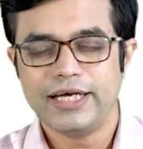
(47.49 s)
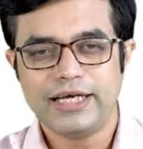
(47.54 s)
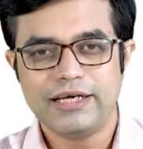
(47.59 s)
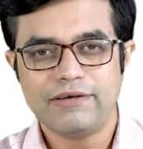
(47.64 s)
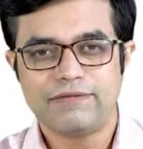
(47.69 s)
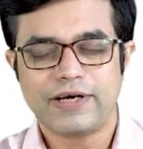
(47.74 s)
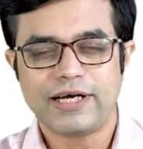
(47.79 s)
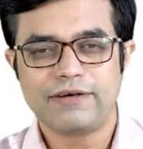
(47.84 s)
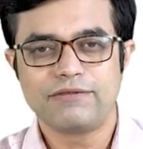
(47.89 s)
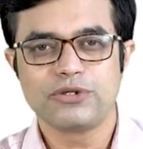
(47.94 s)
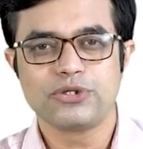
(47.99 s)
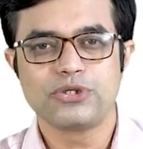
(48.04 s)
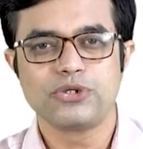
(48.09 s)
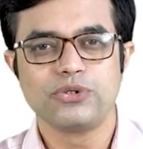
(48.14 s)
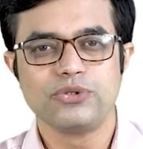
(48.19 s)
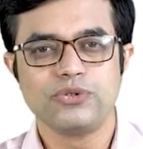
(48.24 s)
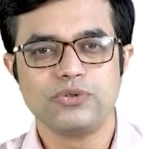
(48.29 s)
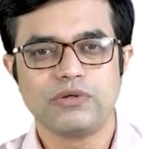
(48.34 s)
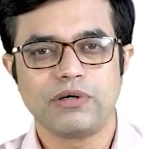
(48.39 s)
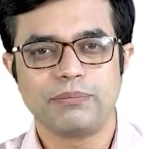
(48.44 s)
If I have to
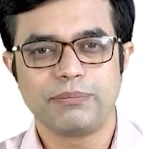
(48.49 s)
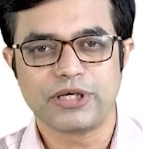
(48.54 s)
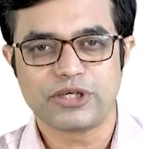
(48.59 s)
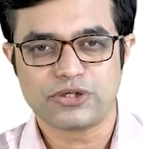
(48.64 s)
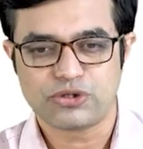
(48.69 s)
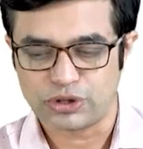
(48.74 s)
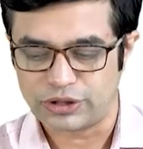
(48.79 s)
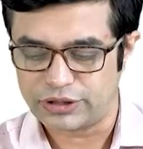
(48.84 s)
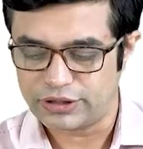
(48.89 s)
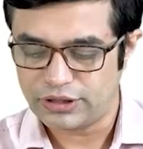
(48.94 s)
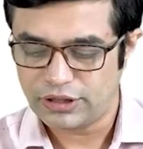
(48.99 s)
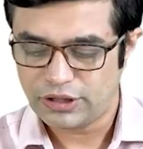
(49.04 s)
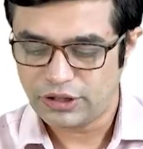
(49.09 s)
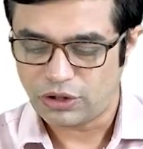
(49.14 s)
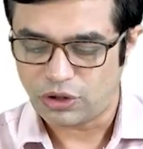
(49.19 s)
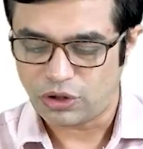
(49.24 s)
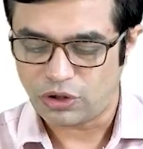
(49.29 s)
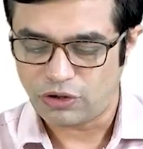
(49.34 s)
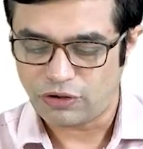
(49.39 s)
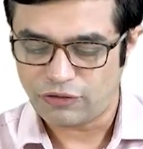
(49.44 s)
show you a picture
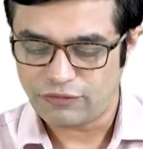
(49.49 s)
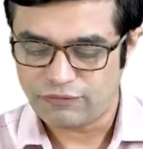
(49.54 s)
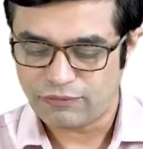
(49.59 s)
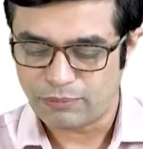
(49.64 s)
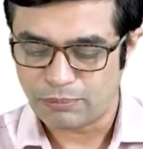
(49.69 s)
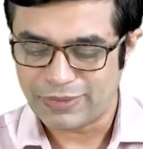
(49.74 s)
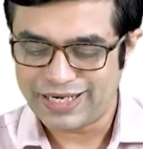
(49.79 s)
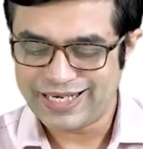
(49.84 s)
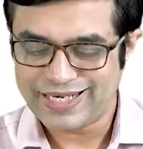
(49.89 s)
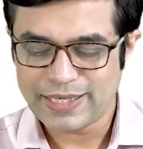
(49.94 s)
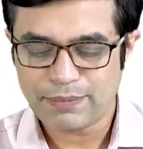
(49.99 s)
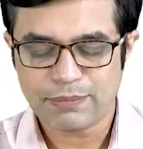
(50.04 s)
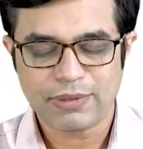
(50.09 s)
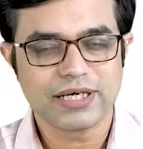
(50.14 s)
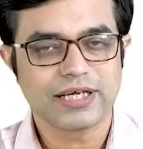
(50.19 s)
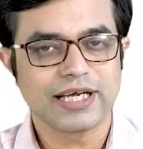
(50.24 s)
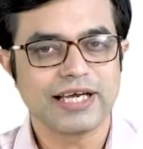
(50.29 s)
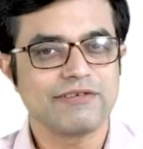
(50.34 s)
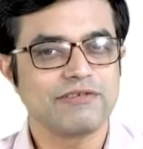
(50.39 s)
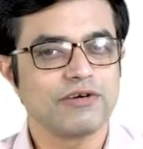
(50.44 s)
of
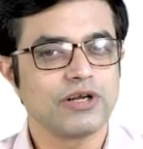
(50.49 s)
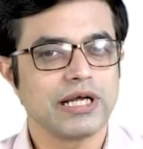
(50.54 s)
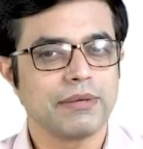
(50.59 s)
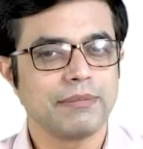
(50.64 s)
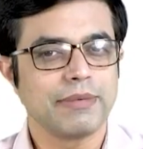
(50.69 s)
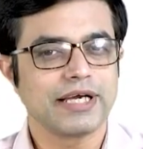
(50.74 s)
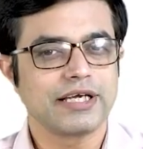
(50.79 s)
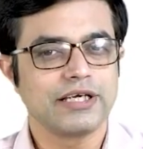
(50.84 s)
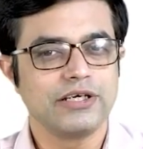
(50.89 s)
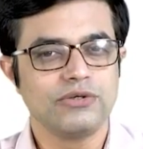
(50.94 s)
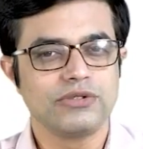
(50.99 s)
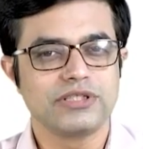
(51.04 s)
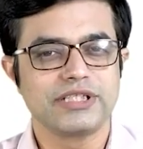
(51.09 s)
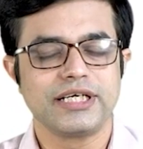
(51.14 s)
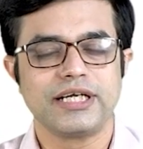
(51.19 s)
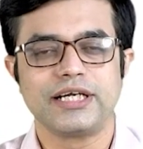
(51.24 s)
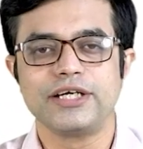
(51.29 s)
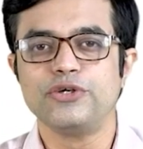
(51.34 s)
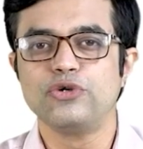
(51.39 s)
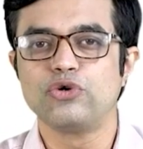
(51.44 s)
multiple cafe au lait macules
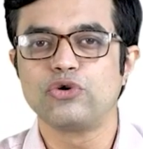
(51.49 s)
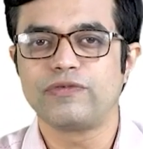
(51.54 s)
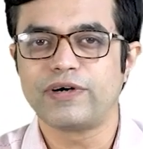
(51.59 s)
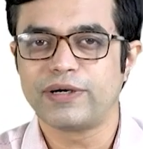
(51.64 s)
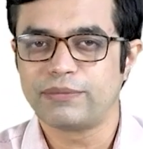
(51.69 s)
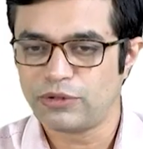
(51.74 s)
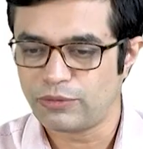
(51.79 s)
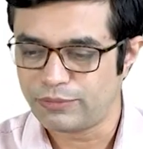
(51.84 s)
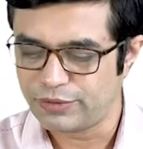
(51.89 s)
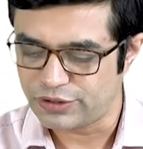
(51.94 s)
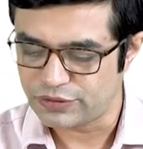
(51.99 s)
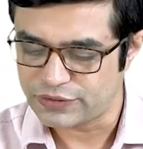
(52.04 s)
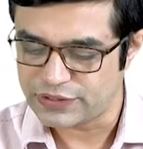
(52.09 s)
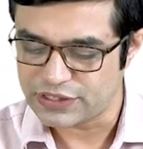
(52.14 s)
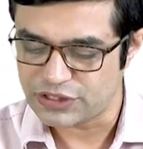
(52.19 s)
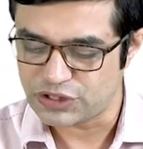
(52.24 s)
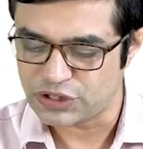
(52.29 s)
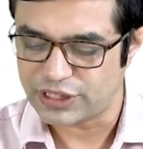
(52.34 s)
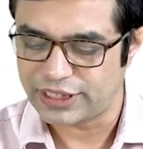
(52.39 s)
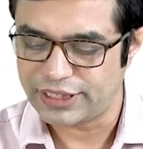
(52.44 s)
in a
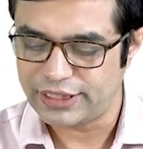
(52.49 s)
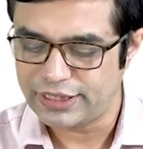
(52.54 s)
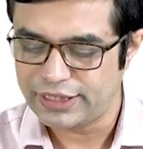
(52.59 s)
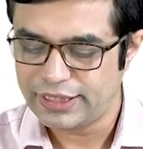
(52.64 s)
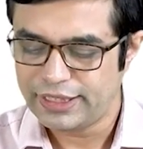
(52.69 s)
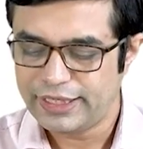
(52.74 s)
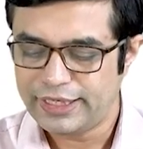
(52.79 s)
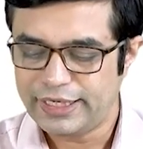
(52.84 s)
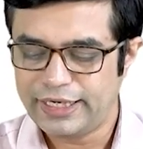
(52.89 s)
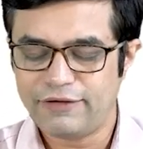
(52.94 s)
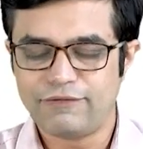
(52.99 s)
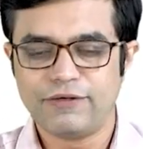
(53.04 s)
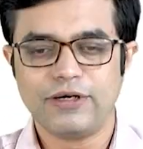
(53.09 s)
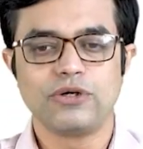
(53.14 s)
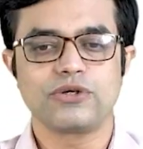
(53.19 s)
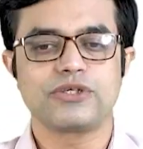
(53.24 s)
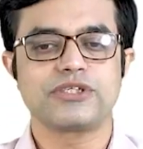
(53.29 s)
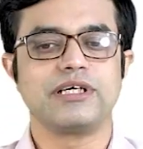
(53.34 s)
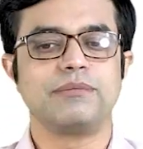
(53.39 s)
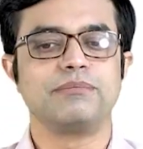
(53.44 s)
neurofibromatosis child, it will
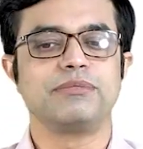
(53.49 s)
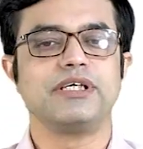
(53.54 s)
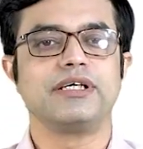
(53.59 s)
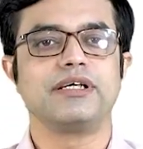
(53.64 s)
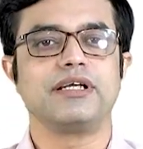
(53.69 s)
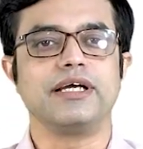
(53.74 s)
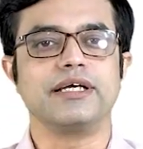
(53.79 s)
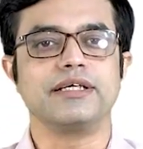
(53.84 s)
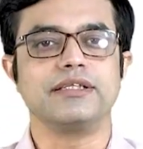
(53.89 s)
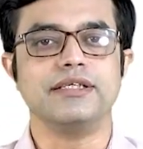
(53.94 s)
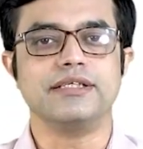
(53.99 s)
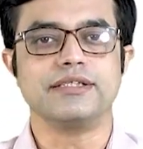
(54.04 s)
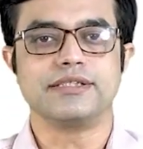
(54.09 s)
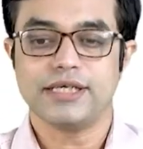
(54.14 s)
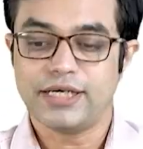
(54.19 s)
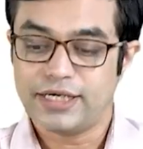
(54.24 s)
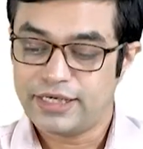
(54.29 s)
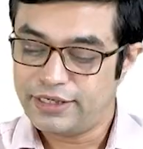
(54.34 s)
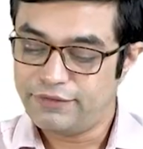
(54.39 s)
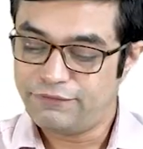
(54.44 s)
look something like this.